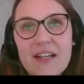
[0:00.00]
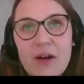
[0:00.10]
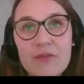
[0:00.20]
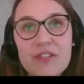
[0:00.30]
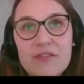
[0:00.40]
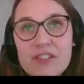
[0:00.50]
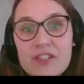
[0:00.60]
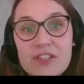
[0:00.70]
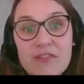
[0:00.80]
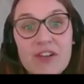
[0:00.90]
of the
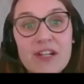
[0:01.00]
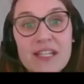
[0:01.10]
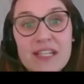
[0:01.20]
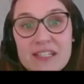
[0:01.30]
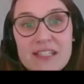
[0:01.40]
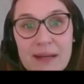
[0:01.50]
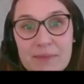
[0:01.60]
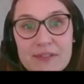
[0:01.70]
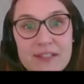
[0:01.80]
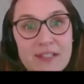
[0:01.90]
research and very
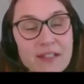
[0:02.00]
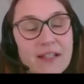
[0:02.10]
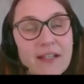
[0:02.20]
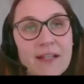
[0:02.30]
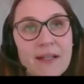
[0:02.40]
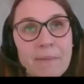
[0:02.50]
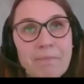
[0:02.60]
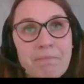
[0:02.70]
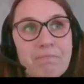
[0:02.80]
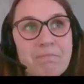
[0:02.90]
in-depth
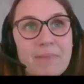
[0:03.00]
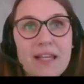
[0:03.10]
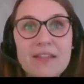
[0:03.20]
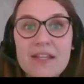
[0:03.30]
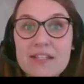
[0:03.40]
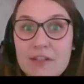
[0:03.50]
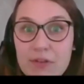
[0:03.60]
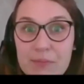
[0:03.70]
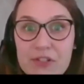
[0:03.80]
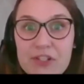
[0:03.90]

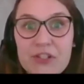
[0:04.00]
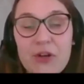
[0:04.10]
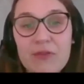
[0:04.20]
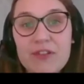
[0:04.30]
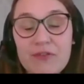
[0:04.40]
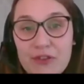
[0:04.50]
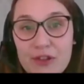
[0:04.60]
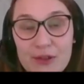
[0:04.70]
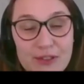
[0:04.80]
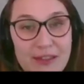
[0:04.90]
description of the
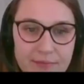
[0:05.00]
field.